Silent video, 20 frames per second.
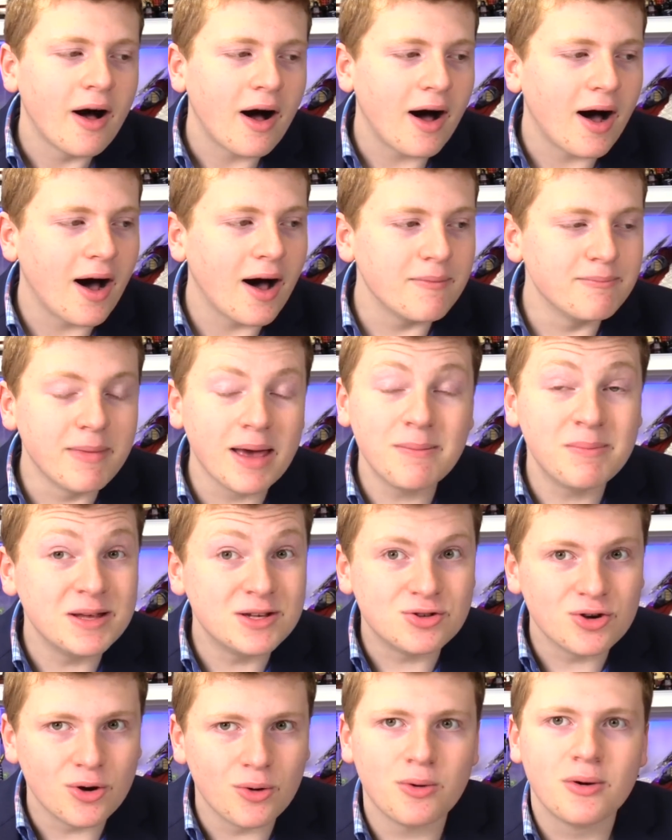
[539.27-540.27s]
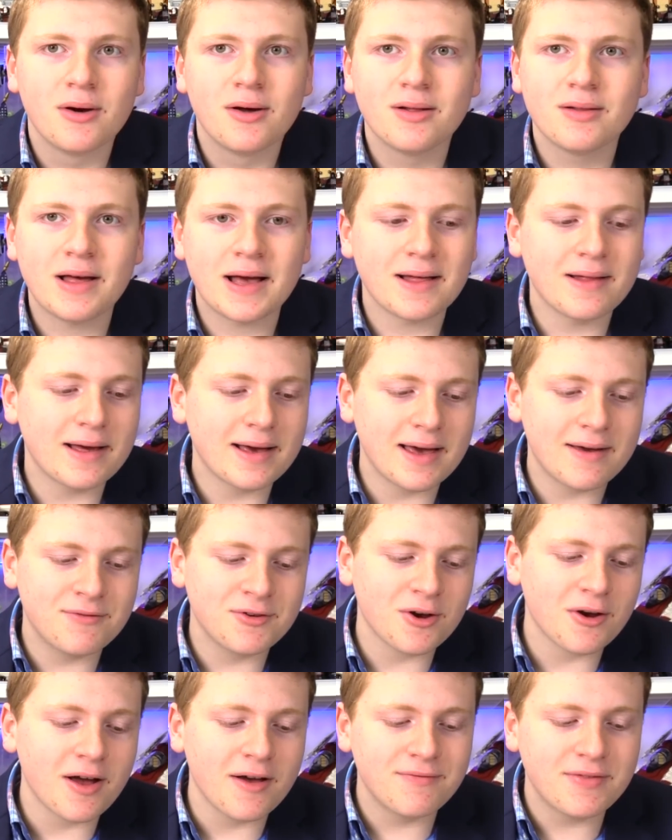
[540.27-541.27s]
Uh, maybe two. Like, like if
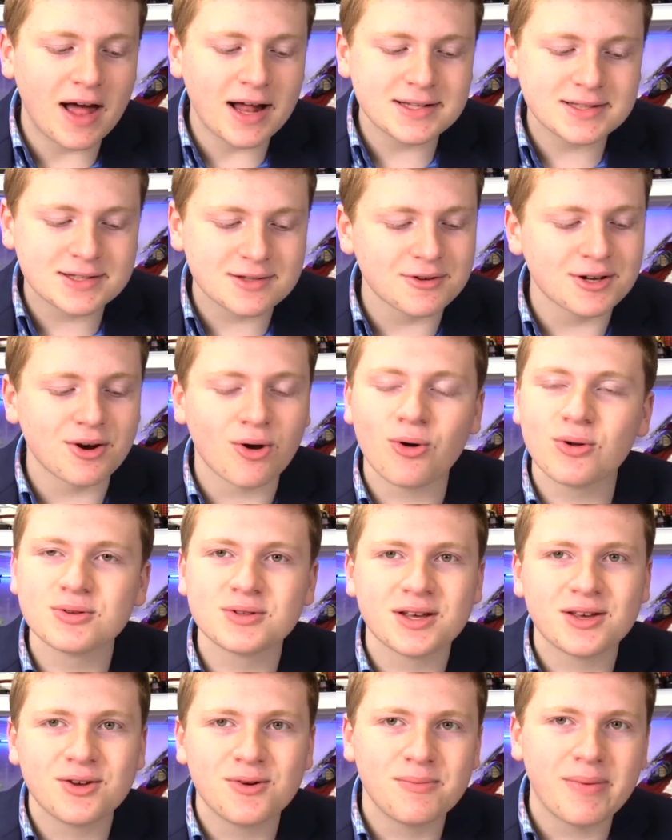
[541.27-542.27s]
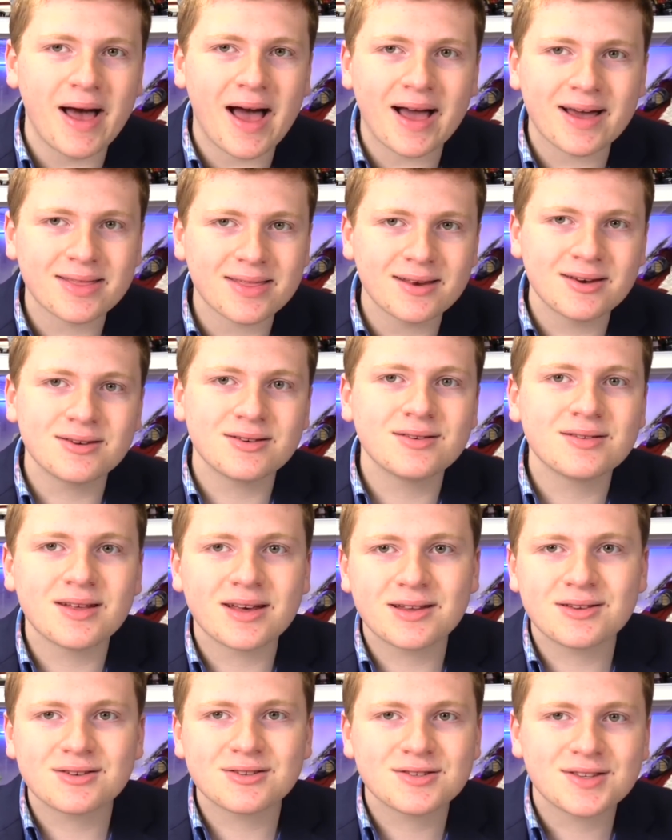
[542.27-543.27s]
you're if that's what's holding you back, then,
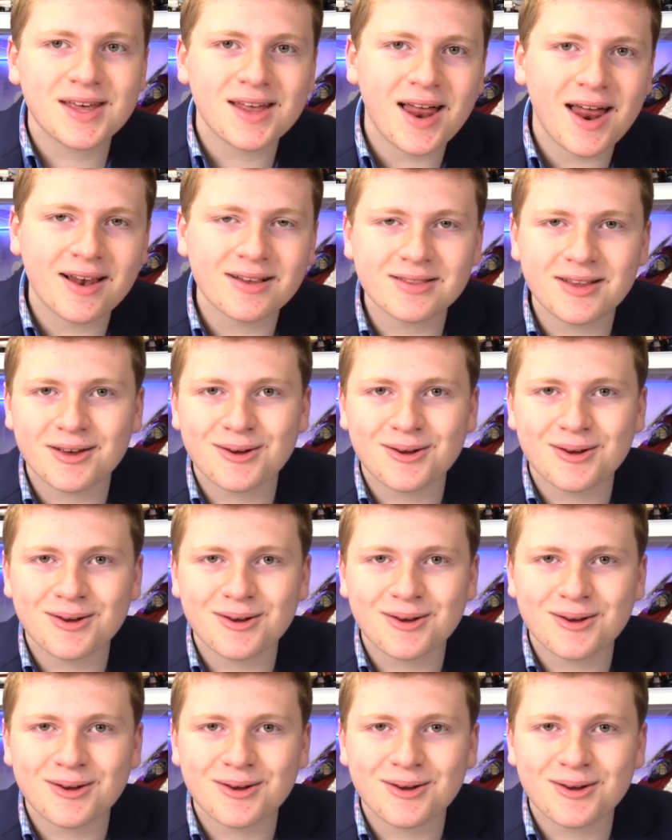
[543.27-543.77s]
like, just get out of